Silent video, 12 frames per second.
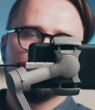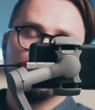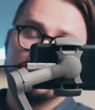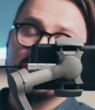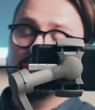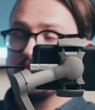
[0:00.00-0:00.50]

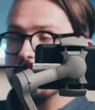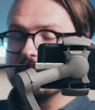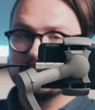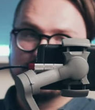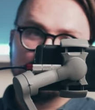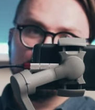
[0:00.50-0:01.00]
You're not
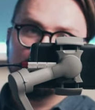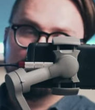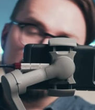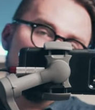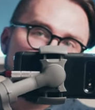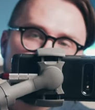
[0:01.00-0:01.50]
going to,
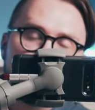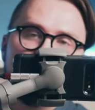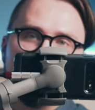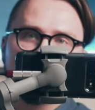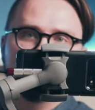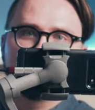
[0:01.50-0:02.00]
but you
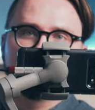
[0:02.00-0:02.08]
can.